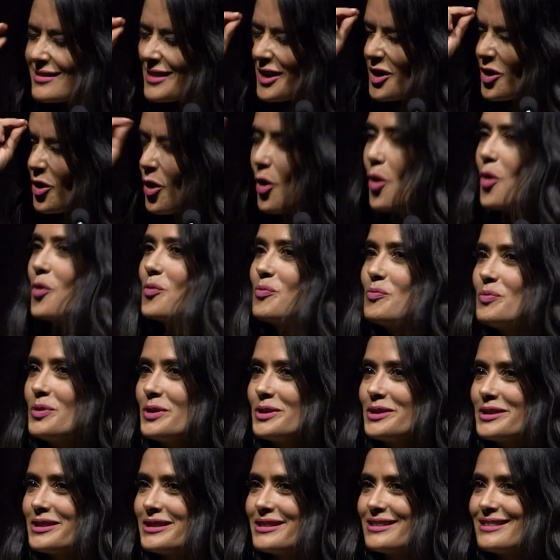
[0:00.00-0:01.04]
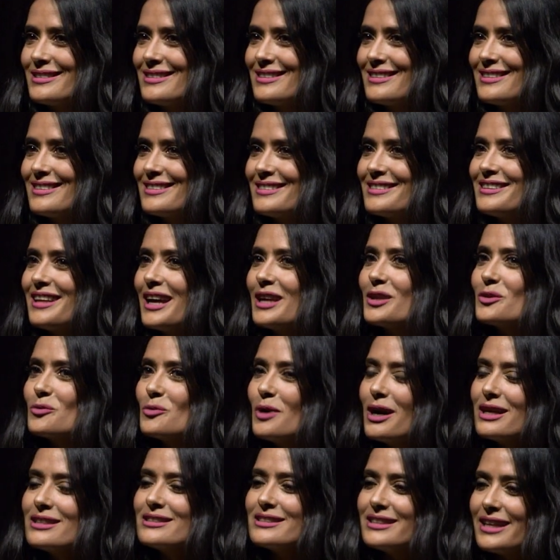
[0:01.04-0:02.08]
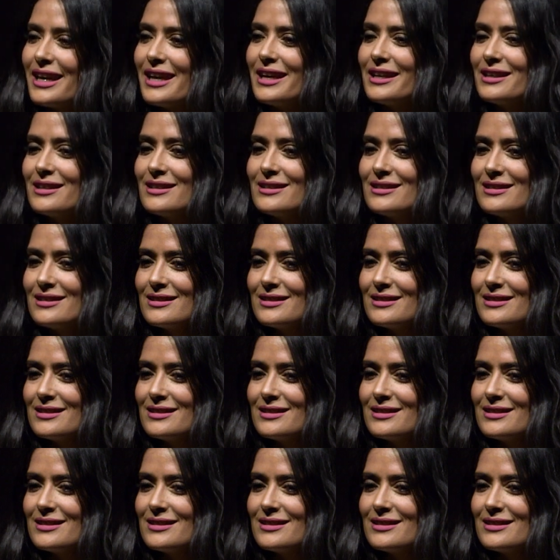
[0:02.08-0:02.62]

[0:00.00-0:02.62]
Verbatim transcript: hope that one day